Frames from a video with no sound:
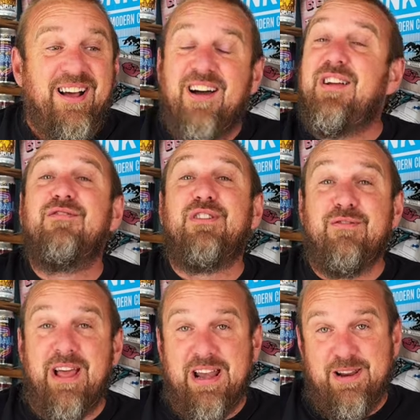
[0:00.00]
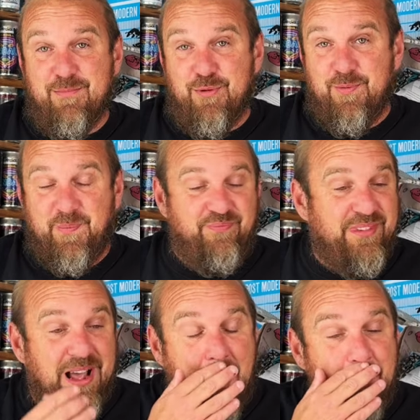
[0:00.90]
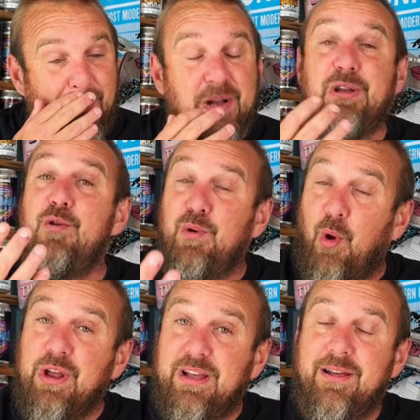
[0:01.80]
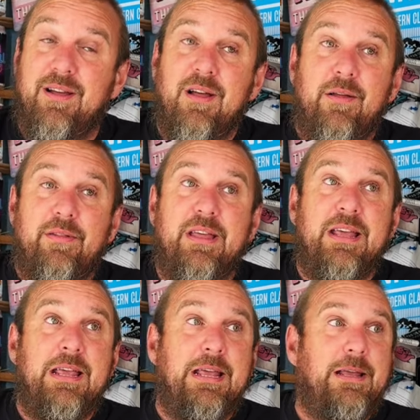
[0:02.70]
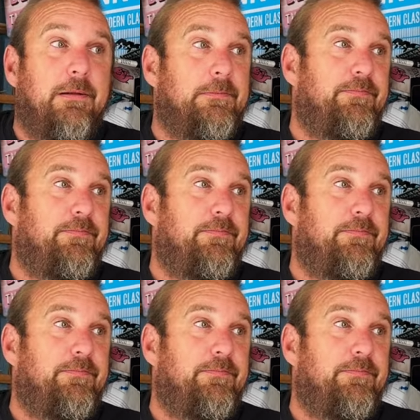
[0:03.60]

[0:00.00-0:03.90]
I don't do that anymore, but I do like the